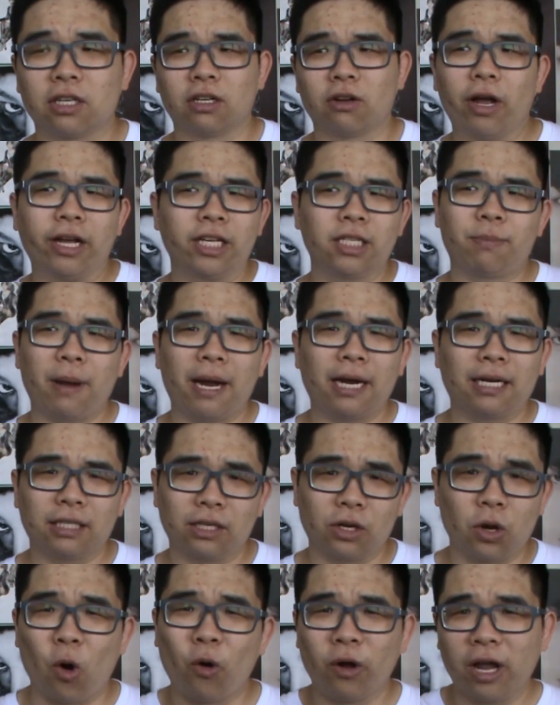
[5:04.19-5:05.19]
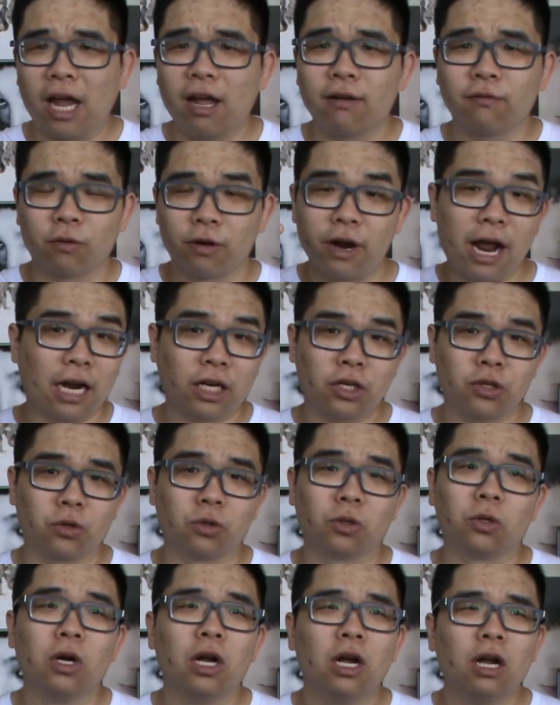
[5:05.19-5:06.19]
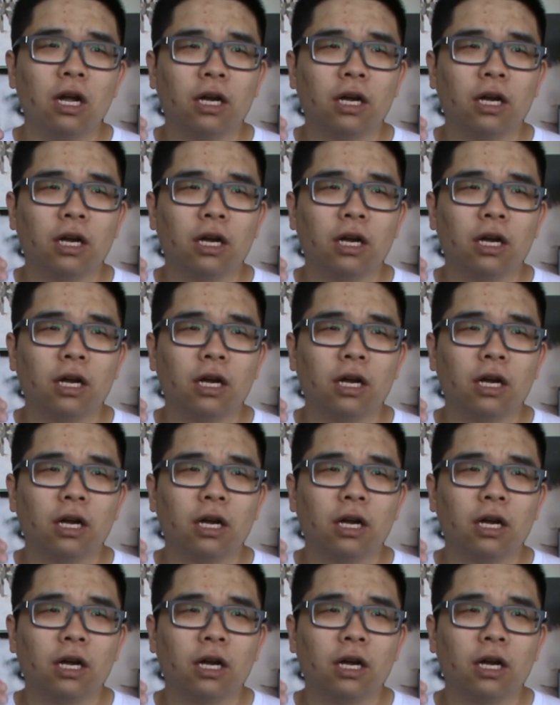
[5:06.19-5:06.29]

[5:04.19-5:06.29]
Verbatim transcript: going to expect going in for an actual